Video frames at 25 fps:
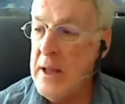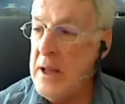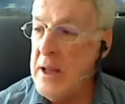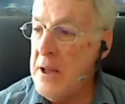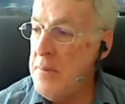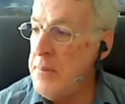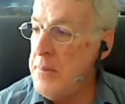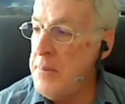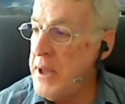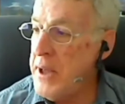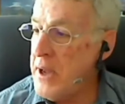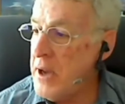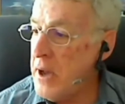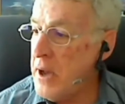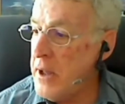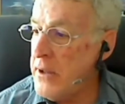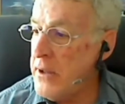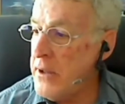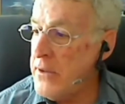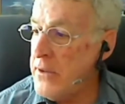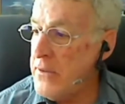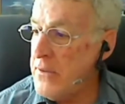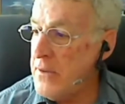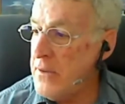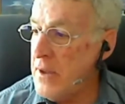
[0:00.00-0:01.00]

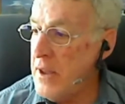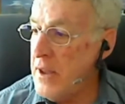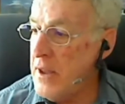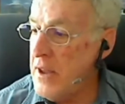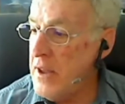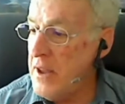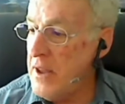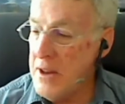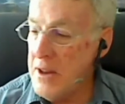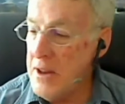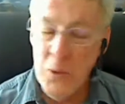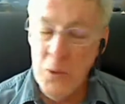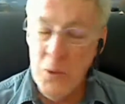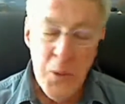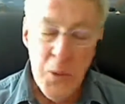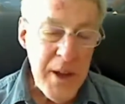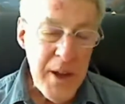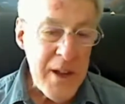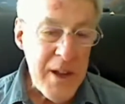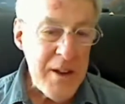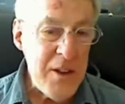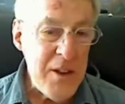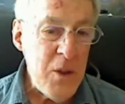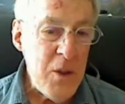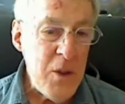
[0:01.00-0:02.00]
because, and when we
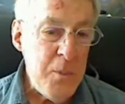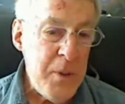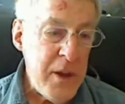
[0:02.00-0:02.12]
get to the